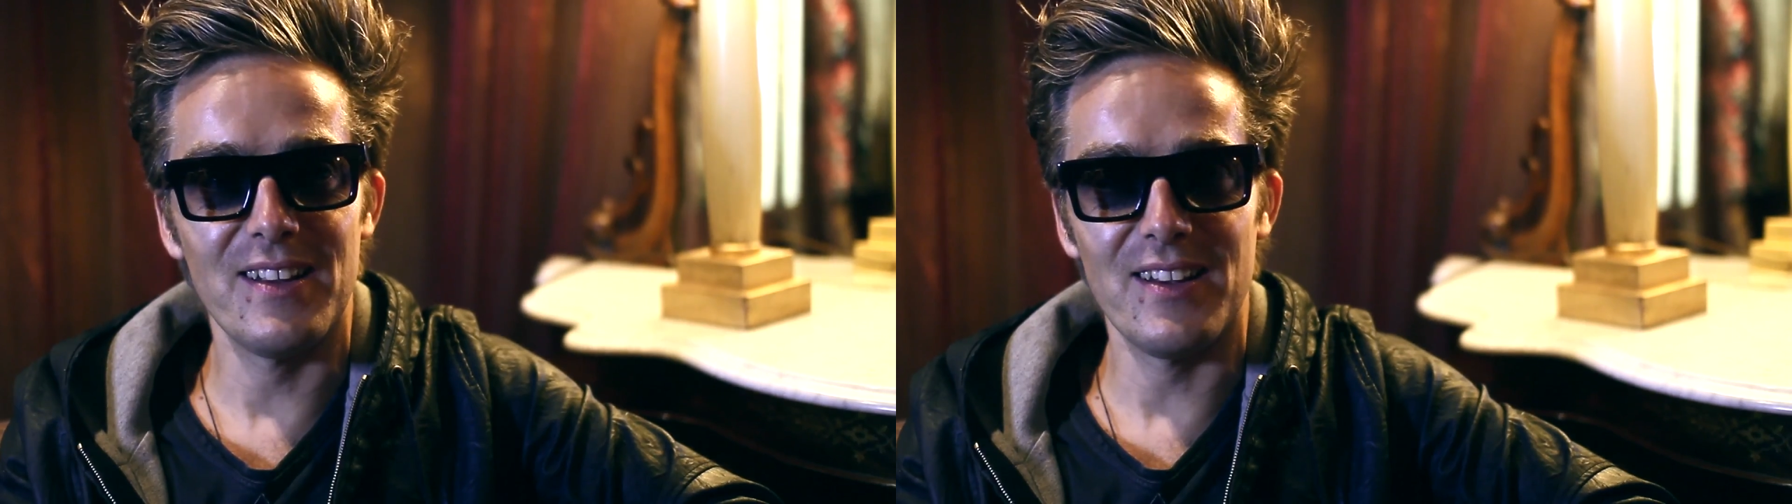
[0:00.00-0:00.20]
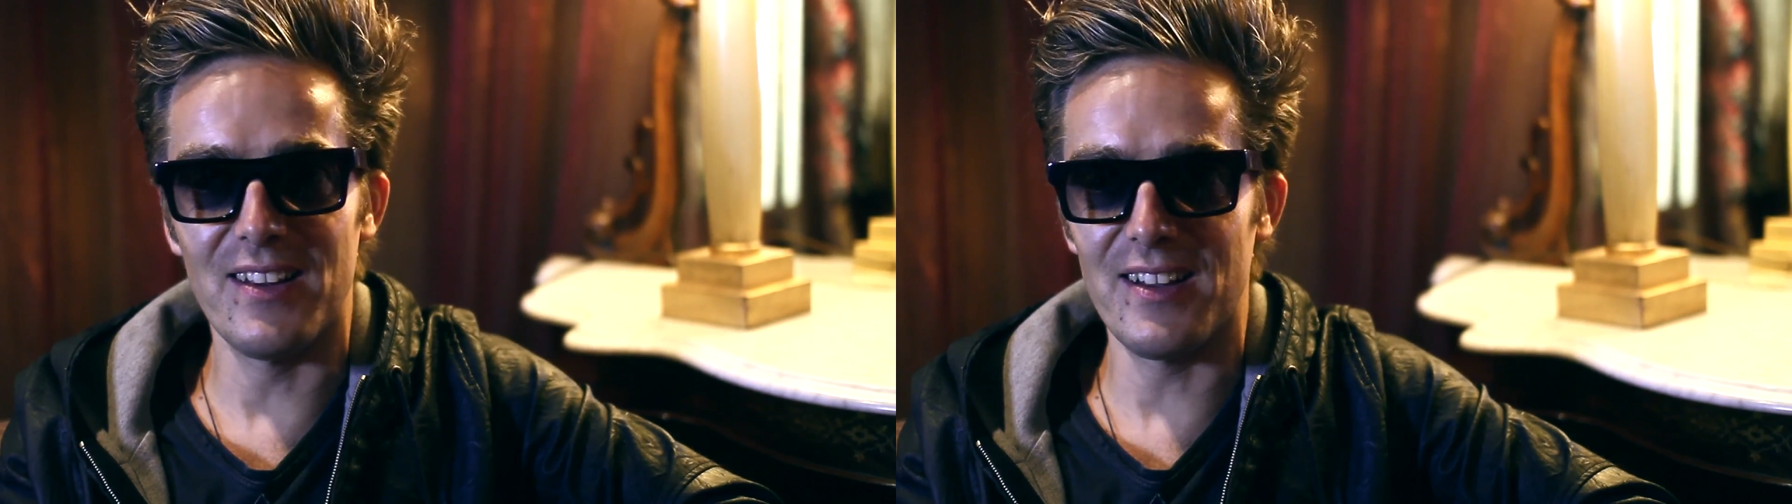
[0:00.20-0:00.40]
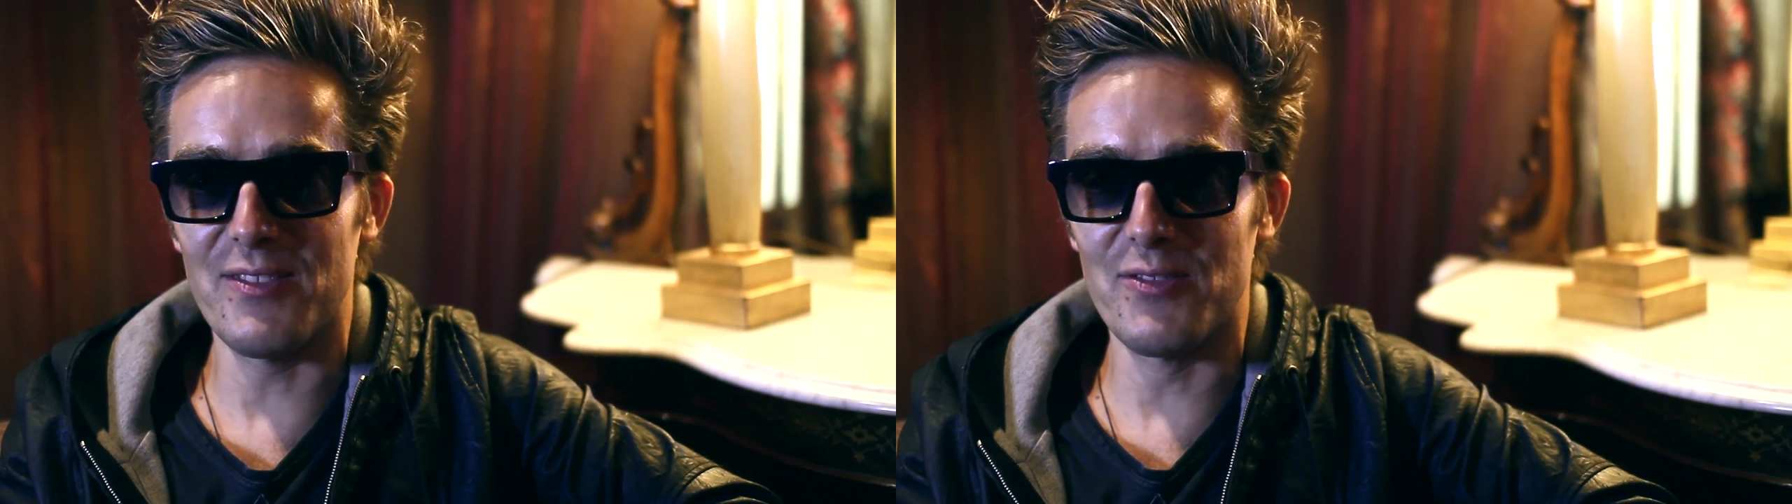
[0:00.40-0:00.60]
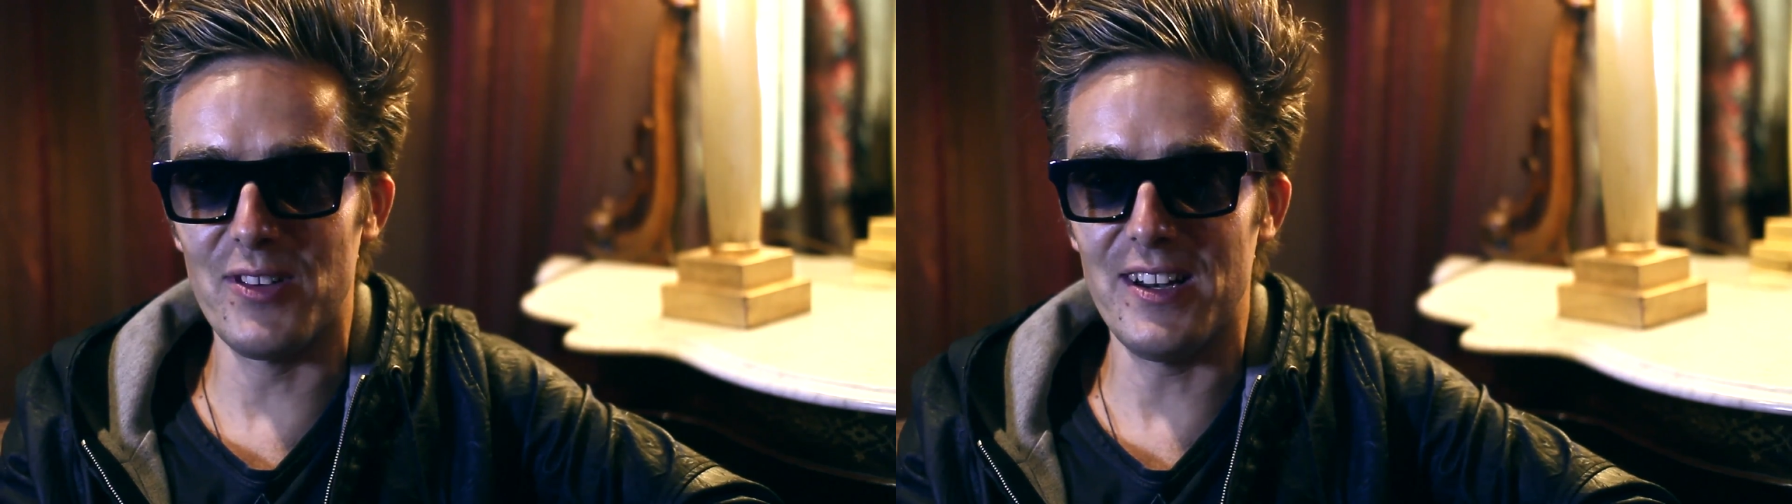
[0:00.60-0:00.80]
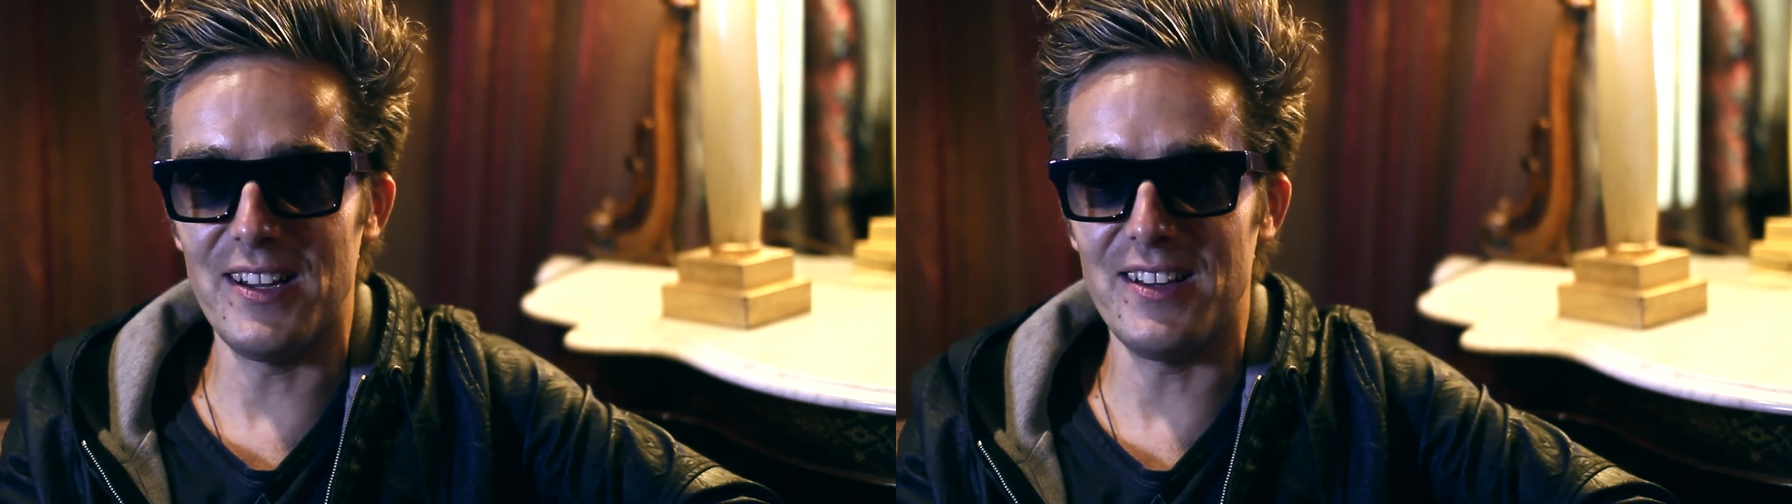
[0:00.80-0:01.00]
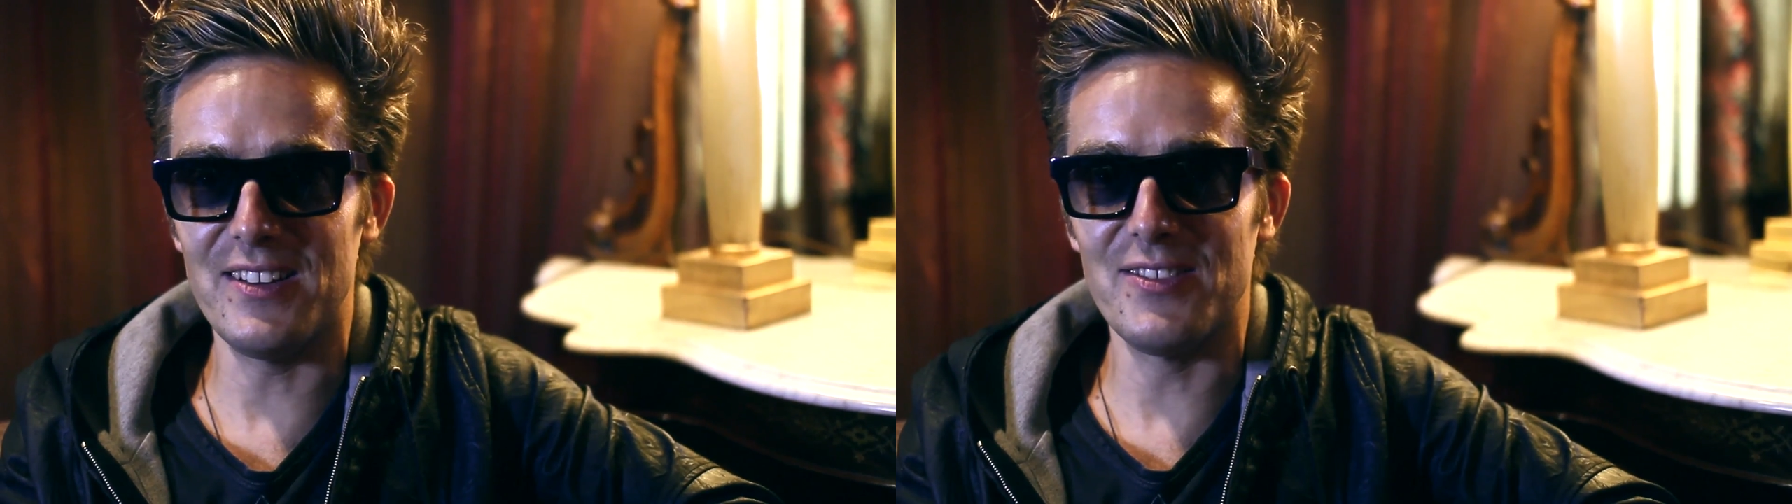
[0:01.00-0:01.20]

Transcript: like really